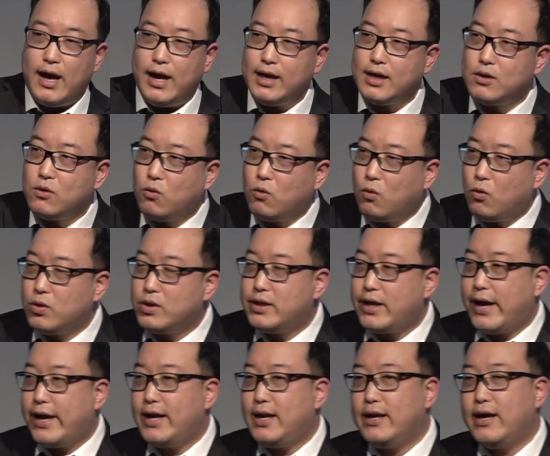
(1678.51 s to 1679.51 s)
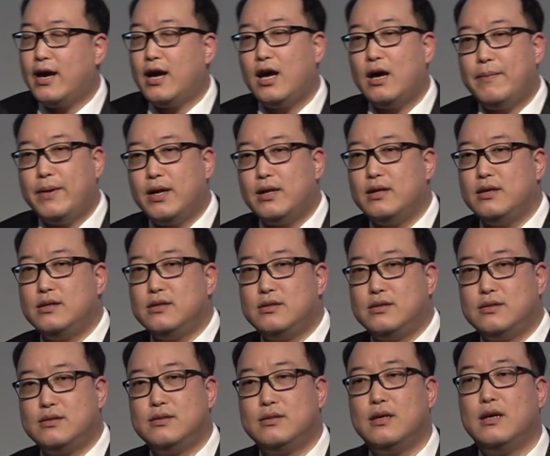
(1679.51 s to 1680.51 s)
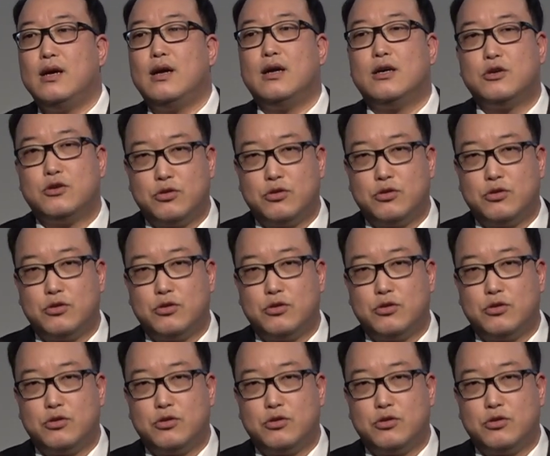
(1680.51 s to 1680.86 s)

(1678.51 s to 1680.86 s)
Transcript: a core daily habit is